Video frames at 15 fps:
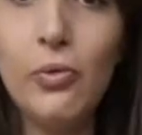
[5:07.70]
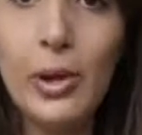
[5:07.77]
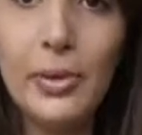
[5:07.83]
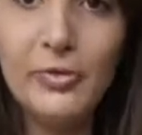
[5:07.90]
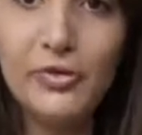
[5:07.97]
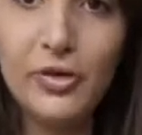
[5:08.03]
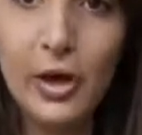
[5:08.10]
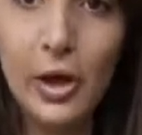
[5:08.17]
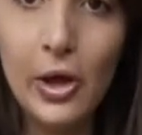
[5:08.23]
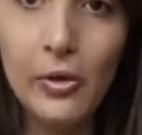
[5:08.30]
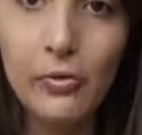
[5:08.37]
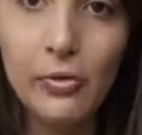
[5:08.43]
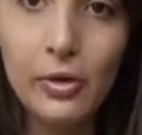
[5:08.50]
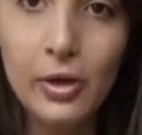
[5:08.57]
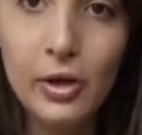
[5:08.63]
all ready to
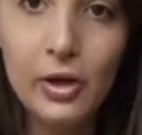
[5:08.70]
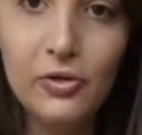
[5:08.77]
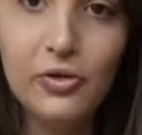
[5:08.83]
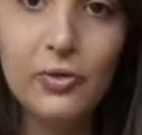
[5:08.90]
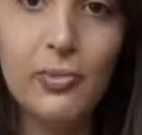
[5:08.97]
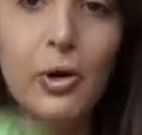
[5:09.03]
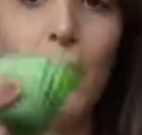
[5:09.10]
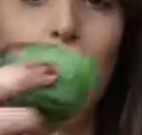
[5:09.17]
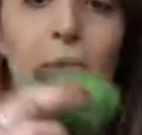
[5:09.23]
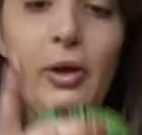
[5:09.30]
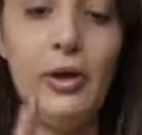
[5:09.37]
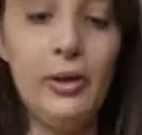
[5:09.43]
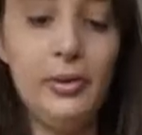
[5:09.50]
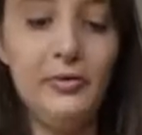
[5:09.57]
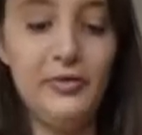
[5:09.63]
go to pop
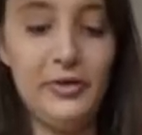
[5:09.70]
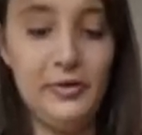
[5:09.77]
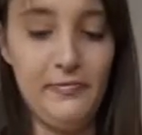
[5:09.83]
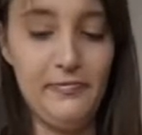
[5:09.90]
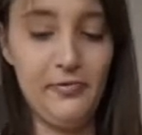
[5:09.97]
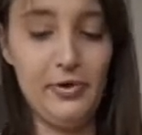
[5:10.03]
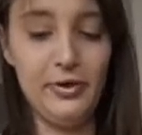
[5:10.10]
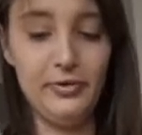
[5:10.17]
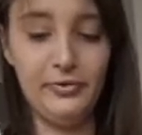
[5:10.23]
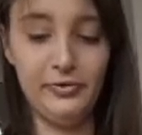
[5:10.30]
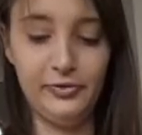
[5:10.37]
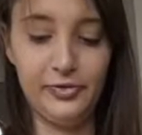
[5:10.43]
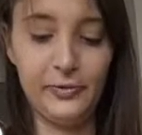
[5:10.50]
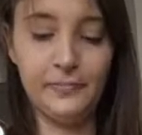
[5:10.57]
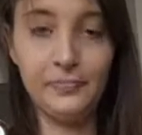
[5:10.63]
in the deep
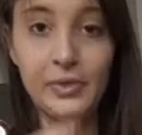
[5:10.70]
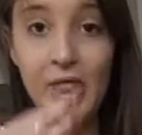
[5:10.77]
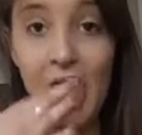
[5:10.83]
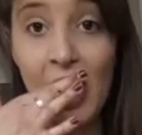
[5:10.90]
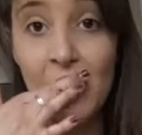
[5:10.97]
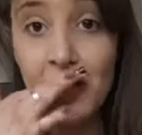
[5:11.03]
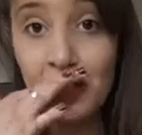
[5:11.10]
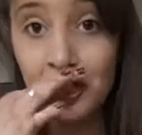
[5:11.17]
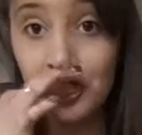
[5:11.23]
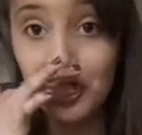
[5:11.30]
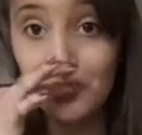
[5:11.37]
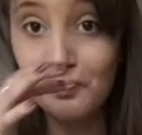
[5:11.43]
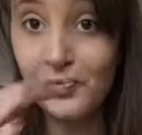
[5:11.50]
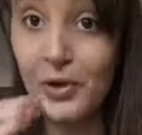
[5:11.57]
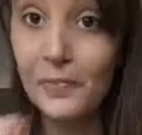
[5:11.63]
freeze.
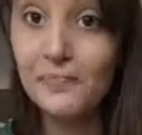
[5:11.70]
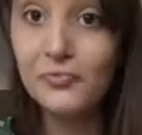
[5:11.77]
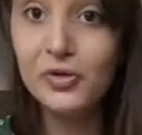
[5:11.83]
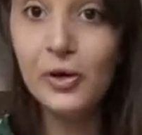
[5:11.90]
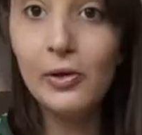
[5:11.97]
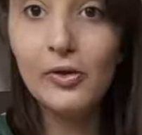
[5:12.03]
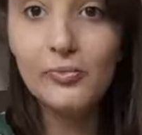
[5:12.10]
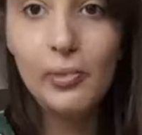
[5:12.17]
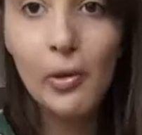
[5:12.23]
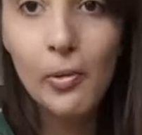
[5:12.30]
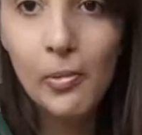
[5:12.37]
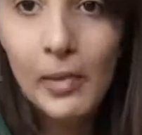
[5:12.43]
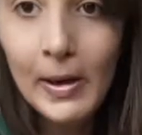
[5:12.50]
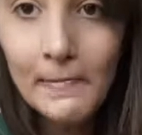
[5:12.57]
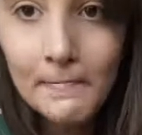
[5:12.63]
So let's
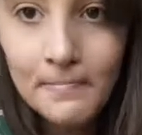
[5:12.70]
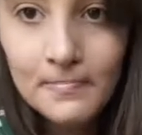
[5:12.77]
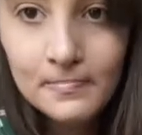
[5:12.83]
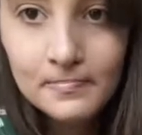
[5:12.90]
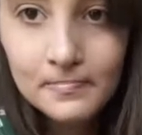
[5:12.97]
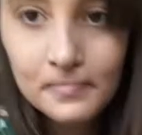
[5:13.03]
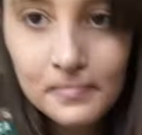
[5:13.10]
pop them in.